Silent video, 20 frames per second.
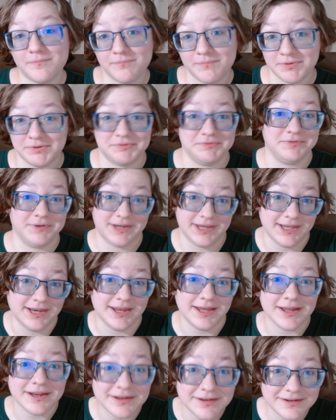but read
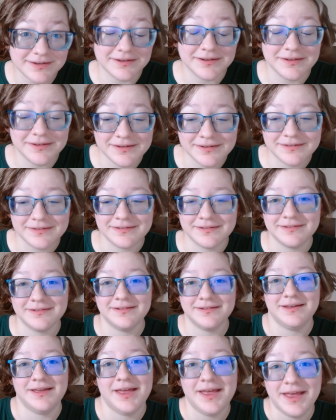it.
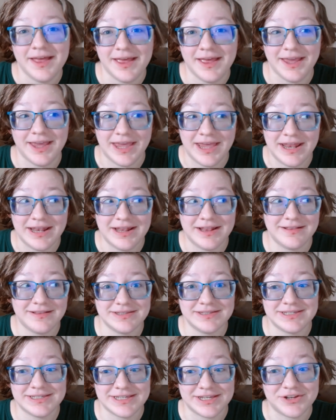
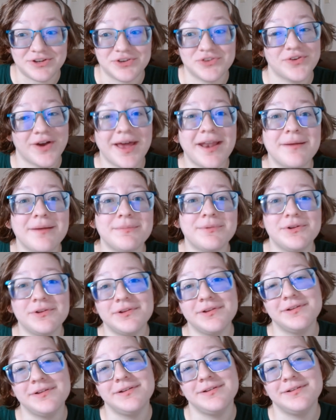It's incredible.